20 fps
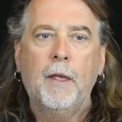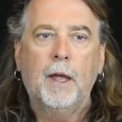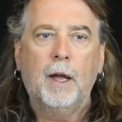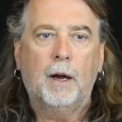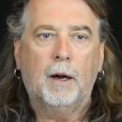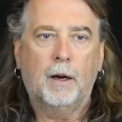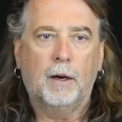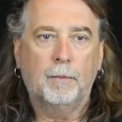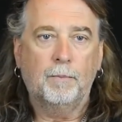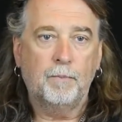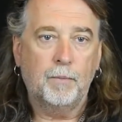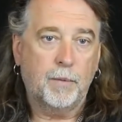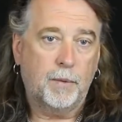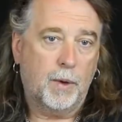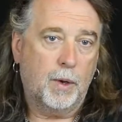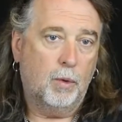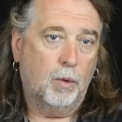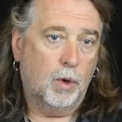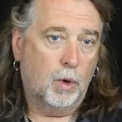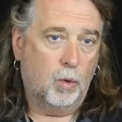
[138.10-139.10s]

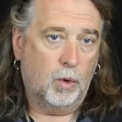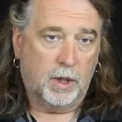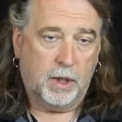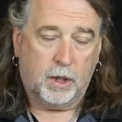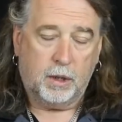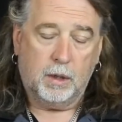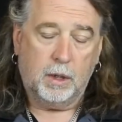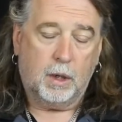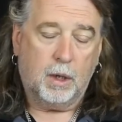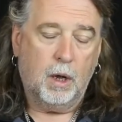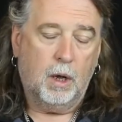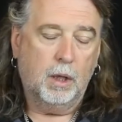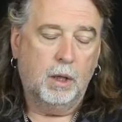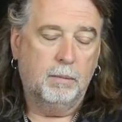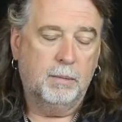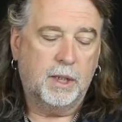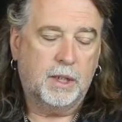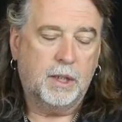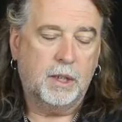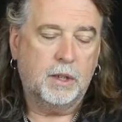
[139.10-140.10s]
or the color
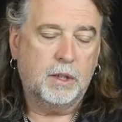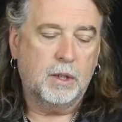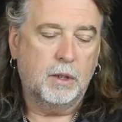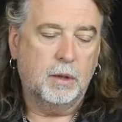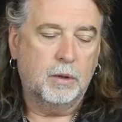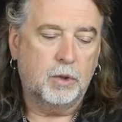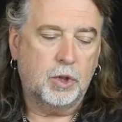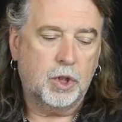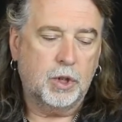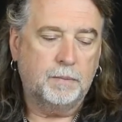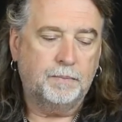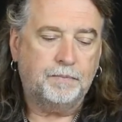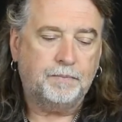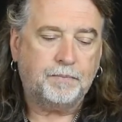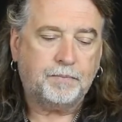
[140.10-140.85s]
mixing solution.